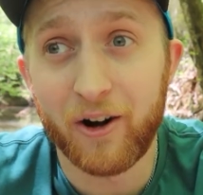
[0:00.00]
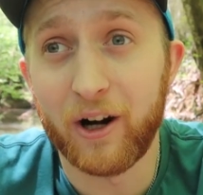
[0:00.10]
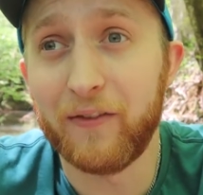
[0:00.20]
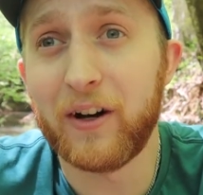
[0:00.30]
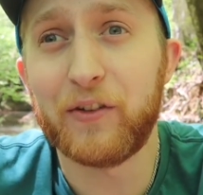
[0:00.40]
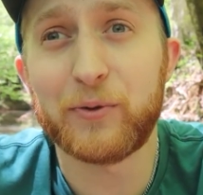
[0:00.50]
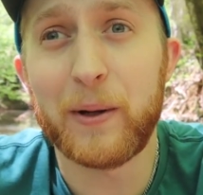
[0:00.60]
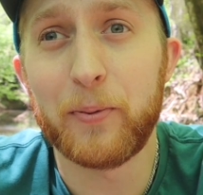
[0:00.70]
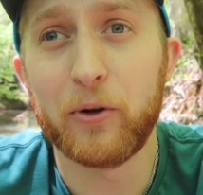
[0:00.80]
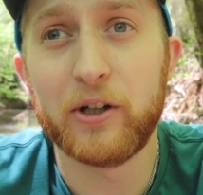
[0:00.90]
or even if it's
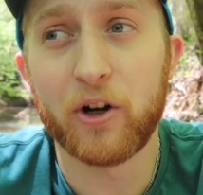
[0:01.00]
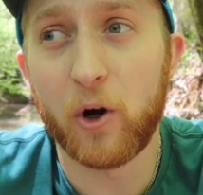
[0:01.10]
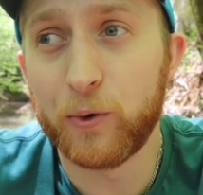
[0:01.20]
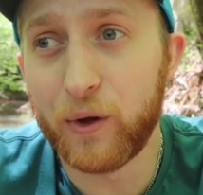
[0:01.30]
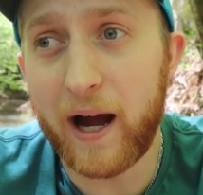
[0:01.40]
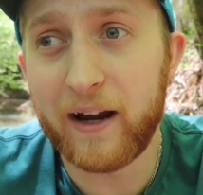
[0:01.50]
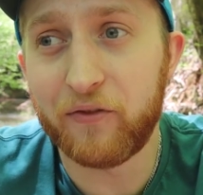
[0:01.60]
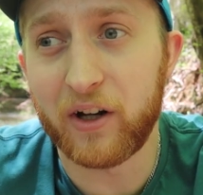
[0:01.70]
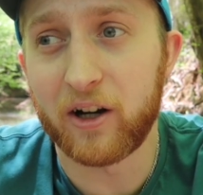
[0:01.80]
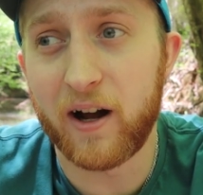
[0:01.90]
people in your own life
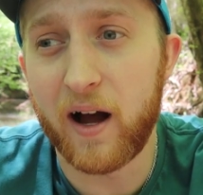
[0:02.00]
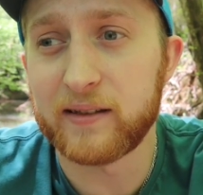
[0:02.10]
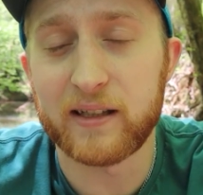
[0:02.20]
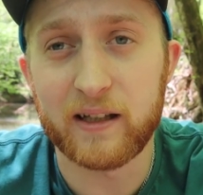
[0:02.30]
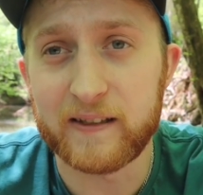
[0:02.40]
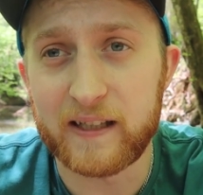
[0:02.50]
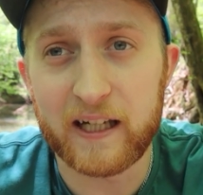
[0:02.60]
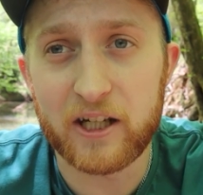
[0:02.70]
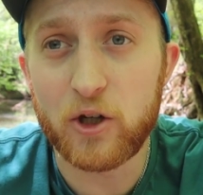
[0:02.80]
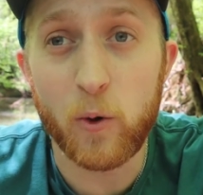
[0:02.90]
that are constantly
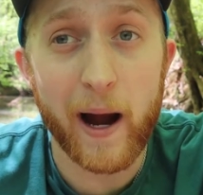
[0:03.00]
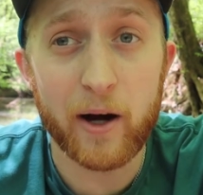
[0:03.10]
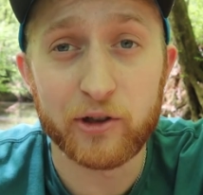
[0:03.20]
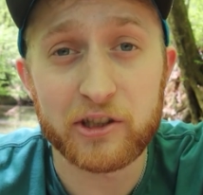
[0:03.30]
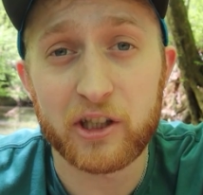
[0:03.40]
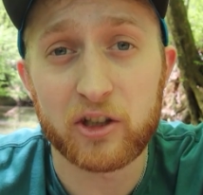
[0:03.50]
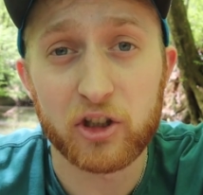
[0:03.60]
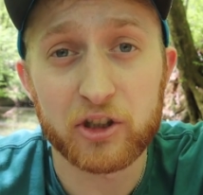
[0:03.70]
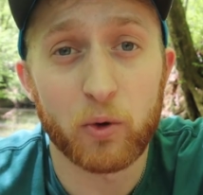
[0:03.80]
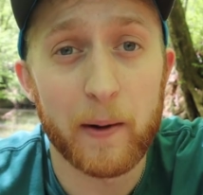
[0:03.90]
seeking you out just to
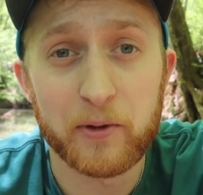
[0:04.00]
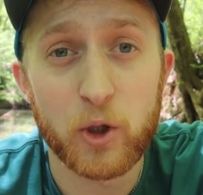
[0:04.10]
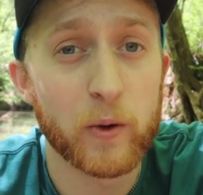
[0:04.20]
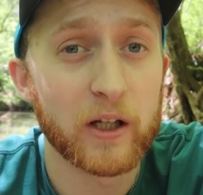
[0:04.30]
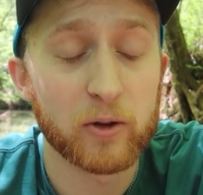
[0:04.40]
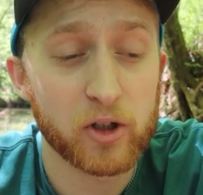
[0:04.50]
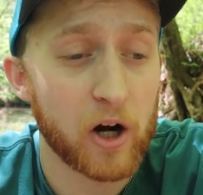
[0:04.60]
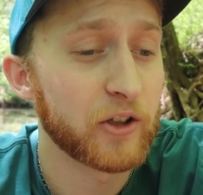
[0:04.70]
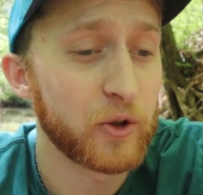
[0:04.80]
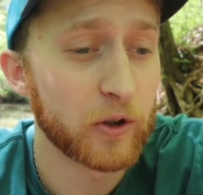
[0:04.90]
disrupt you and to
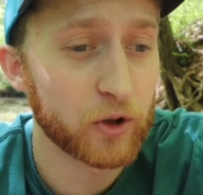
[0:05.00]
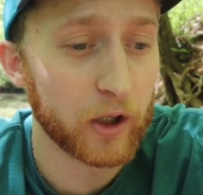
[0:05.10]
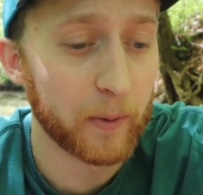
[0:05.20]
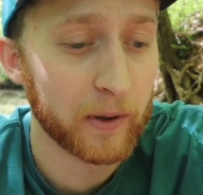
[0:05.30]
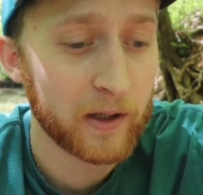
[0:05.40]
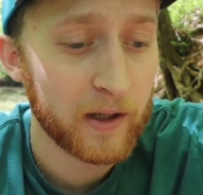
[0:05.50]
cause you to trip.